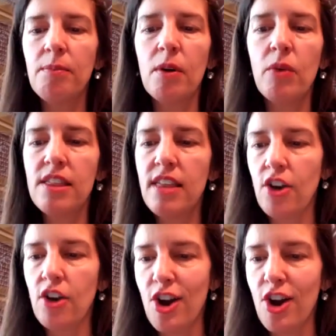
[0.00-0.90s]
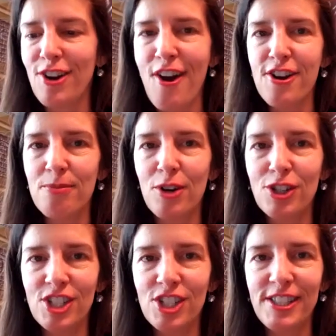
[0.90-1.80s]
I want to thank our
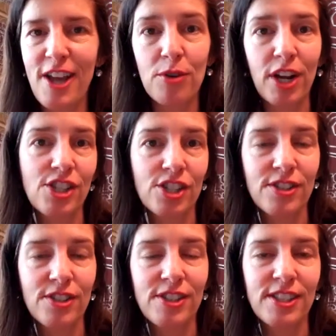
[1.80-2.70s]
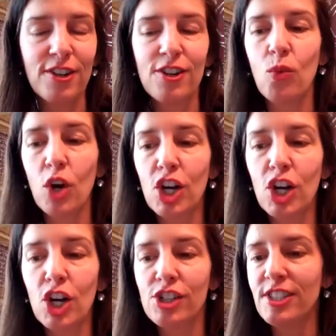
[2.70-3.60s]
Emergency Operations Center
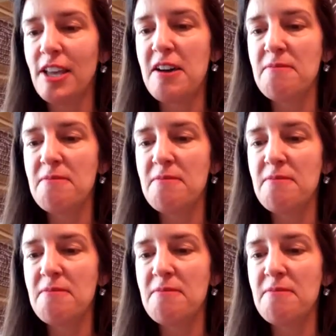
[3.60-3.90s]
workers,